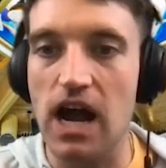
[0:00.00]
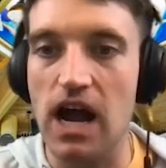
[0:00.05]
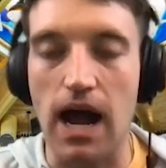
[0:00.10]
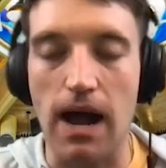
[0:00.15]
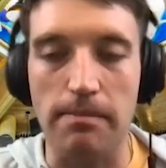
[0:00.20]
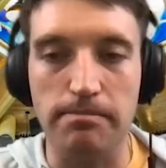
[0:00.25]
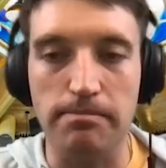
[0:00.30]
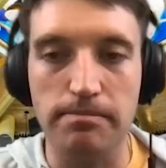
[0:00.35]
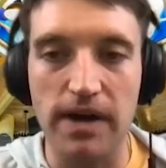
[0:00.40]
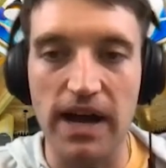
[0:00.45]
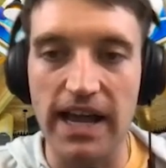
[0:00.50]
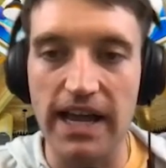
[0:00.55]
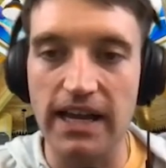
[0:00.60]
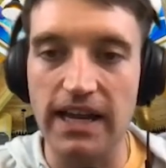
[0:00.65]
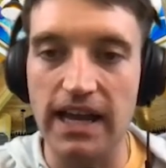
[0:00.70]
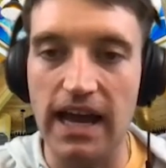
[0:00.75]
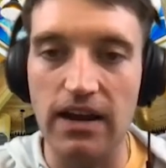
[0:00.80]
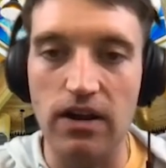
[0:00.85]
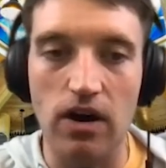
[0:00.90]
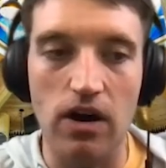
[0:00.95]
hop
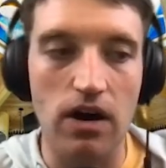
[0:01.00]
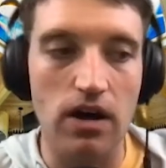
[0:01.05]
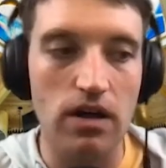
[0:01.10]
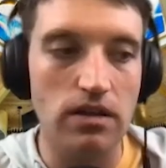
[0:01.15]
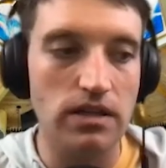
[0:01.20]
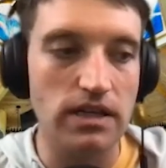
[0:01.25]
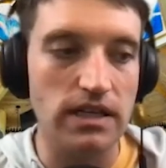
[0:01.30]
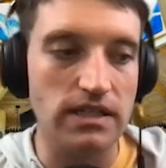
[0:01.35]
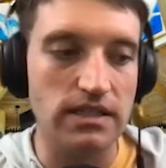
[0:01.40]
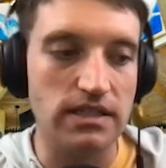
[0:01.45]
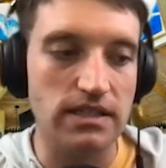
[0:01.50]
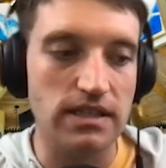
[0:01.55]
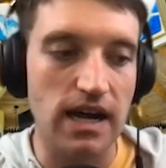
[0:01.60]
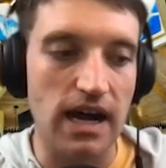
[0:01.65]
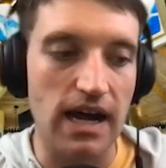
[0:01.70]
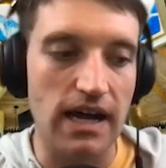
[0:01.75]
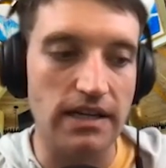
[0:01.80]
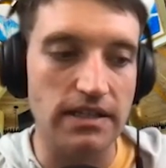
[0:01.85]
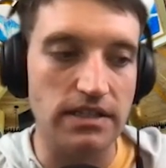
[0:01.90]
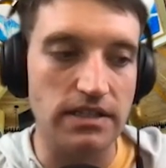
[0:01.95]
bite at all. It's
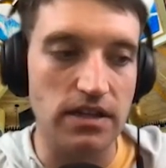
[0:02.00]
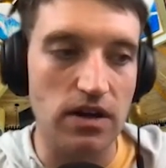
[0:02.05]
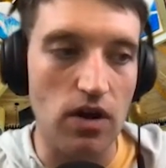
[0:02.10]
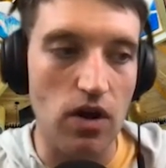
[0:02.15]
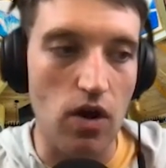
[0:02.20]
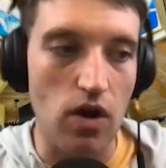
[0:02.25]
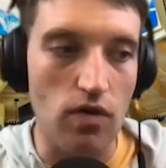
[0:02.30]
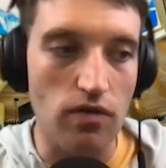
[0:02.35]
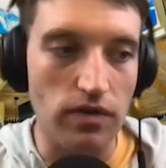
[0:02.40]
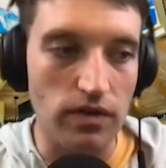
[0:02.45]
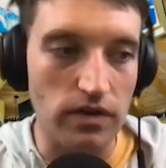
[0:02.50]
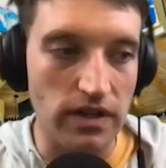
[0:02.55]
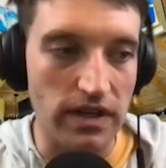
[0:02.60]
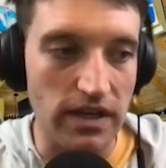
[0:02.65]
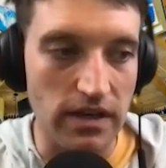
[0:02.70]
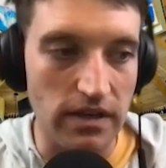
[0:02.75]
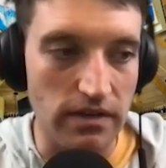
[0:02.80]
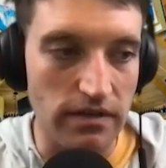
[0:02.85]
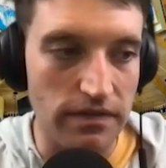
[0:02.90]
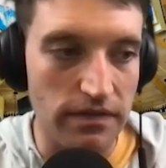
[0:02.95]
not
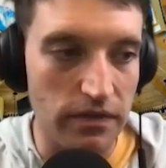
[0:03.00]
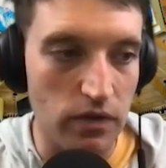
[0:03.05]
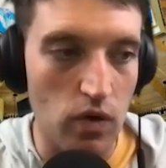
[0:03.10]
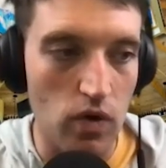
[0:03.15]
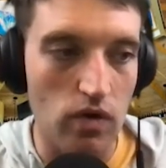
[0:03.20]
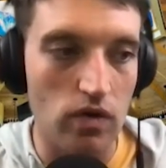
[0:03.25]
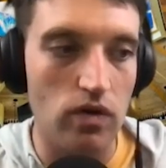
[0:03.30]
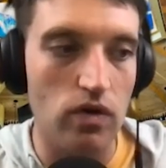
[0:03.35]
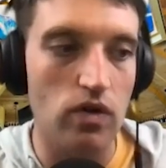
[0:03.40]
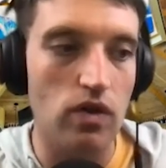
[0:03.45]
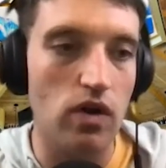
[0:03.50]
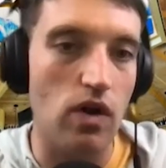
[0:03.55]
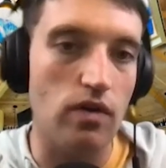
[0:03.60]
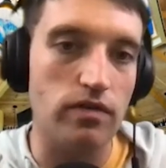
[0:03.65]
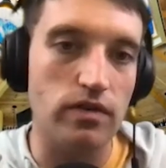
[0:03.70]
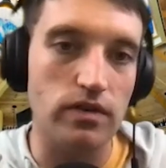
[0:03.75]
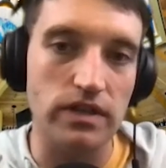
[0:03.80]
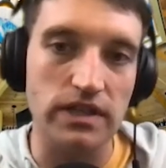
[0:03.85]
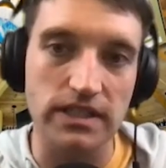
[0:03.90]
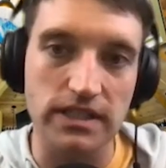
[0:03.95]
overly floral,
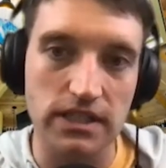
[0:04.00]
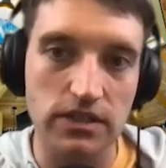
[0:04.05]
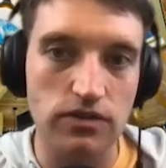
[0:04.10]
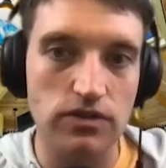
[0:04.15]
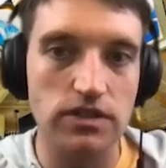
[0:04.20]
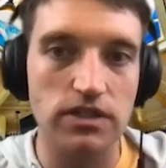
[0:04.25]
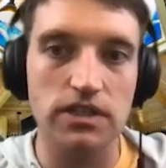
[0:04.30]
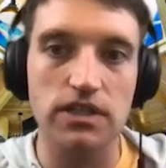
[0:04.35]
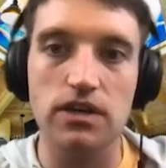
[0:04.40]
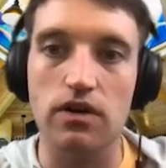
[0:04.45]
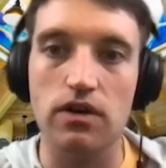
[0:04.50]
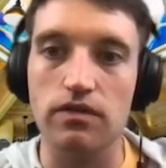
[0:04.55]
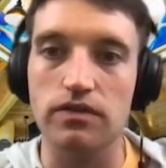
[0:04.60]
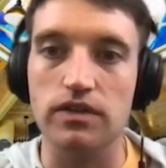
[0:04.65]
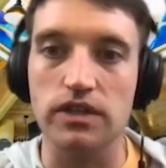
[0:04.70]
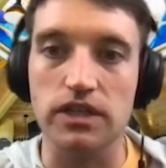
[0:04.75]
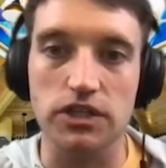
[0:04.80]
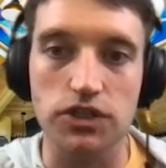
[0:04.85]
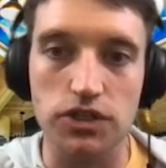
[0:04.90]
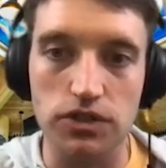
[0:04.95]
overly citrusy,
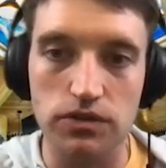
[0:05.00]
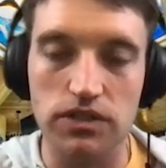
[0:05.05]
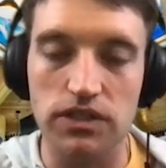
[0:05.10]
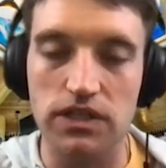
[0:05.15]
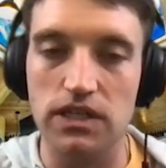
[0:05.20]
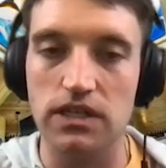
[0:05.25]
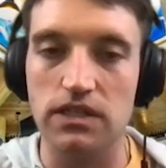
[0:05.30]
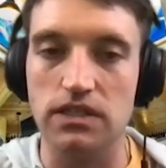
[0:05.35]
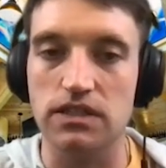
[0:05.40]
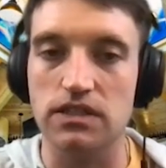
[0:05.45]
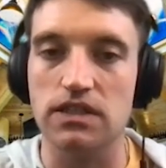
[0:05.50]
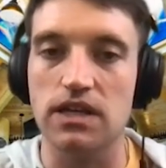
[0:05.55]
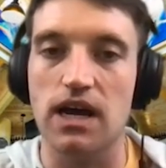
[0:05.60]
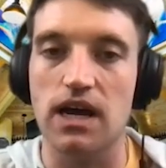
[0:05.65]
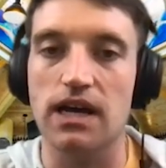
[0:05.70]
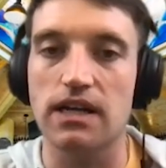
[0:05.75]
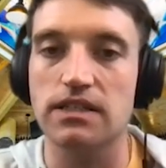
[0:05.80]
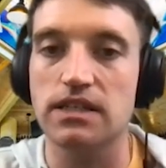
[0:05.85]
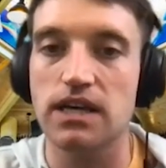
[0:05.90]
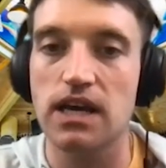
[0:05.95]
overly juicy. It's
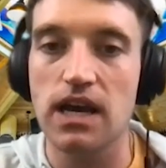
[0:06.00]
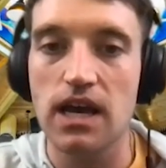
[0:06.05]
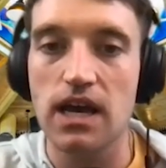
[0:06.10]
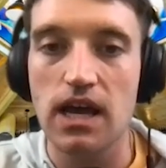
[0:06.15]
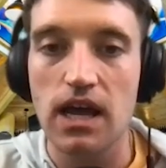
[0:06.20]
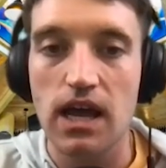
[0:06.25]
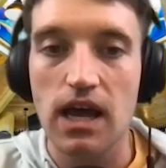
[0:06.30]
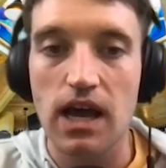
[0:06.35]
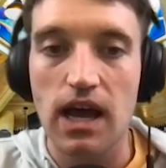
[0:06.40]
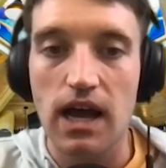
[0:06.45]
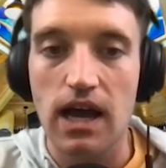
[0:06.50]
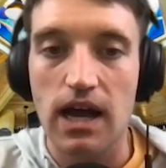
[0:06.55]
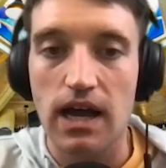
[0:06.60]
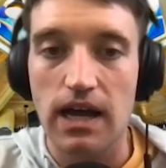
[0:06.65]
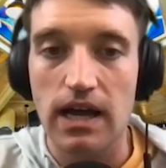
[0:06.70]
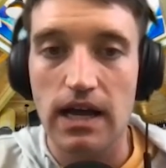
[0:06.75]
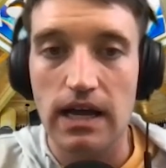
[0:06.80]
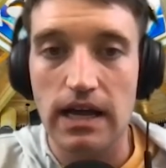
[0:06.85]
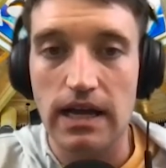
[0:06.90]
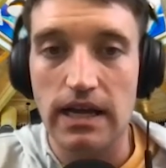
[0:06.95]
not.
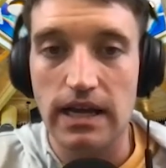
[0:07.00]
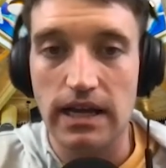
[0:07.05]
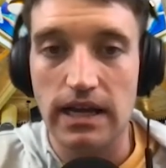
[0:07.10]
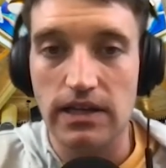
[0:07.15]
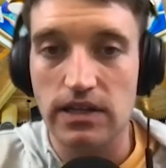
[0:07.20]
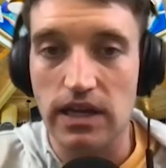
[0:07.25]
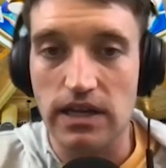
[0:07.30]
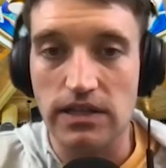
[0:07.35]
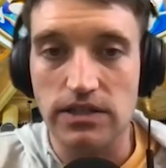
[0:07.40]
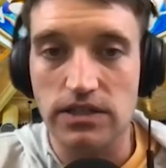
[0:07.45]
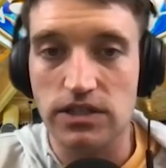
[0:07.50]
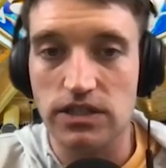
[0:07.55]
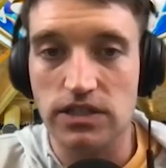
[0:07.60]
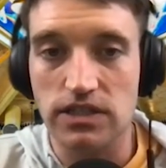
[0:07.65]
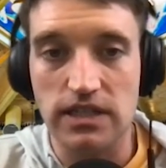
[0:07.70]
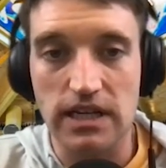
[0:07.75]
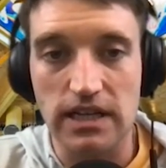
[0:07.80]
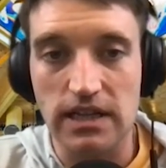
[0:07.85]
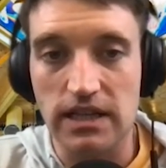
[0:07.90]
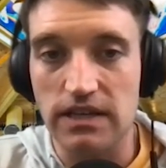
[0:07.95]
It, it's
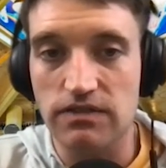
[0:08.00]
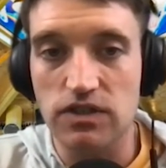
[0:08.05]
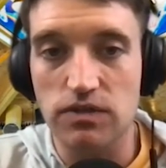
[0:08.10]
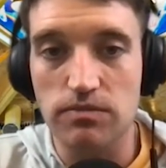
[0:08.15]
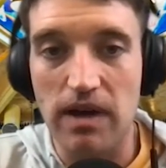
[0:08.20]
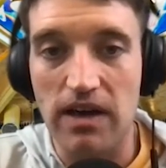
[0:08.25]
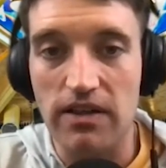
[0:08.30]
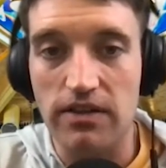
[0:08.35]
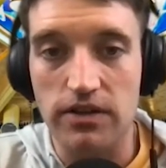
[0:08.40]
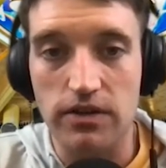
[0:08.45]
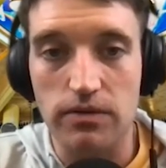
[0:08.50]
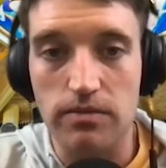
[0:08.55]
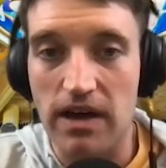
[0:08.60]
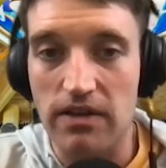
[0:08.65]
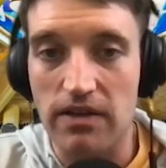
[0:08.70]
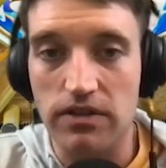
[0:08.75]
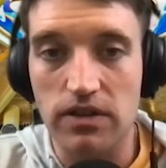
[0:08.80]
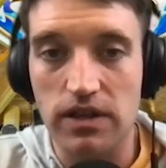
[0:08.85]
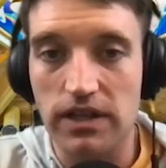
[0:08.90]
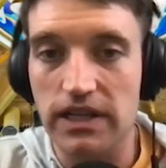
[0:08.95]
just it leaves your mouth your
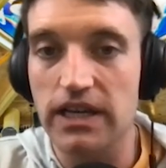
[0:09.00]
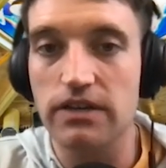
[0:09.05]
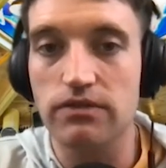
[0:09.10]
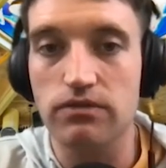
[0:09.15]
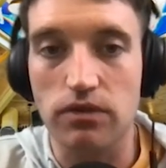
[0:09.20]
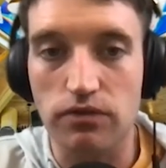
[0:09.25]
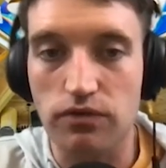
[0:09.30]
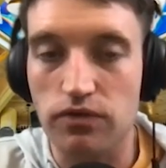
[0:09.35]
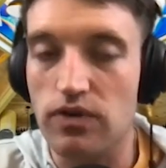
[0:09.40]
mouth clean,